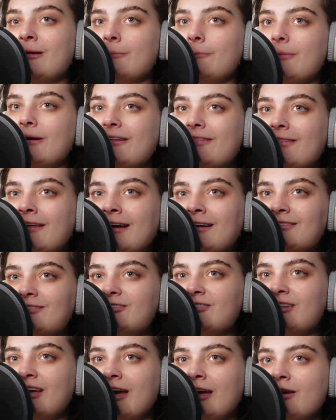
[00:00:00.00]
But
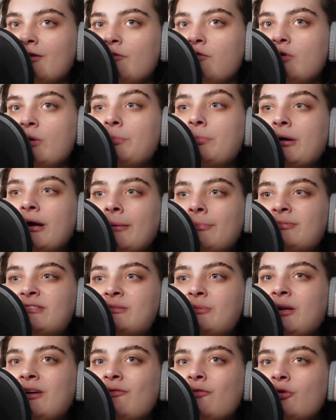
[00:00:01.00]
that's kind of what preps
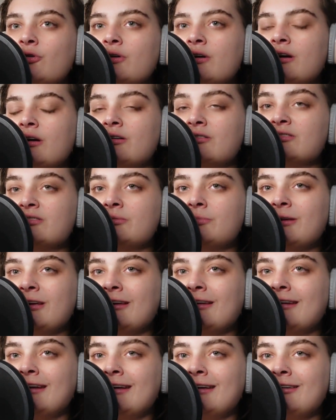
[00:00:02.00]
me for also
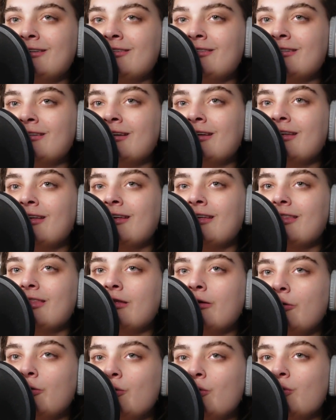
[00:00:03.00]
being in
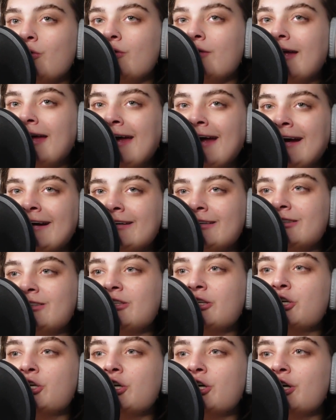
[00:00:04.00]
the whole
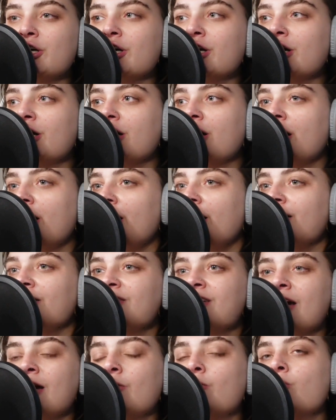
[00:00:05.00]

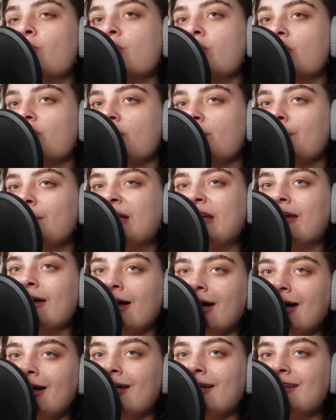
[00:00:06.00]
content world,
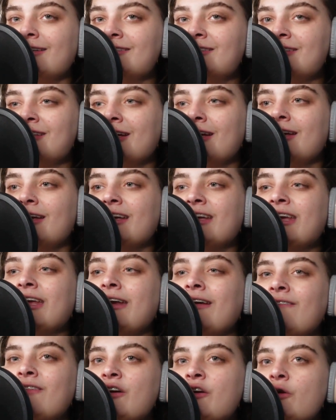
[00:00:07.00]
because you
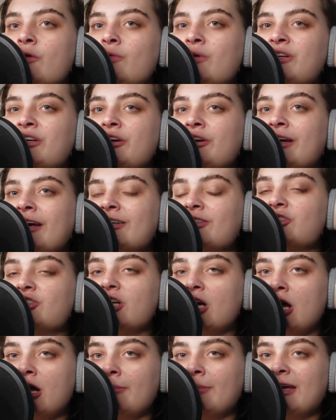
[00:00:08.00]
never know when your next
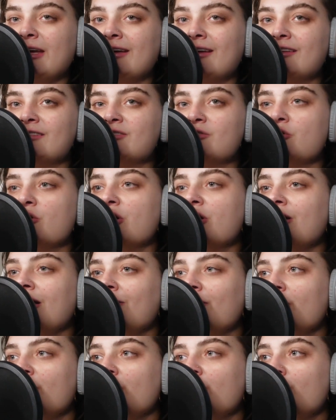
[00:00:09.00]
job is, or you
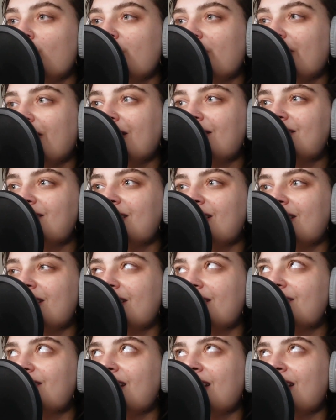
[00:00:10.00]
never know what this is.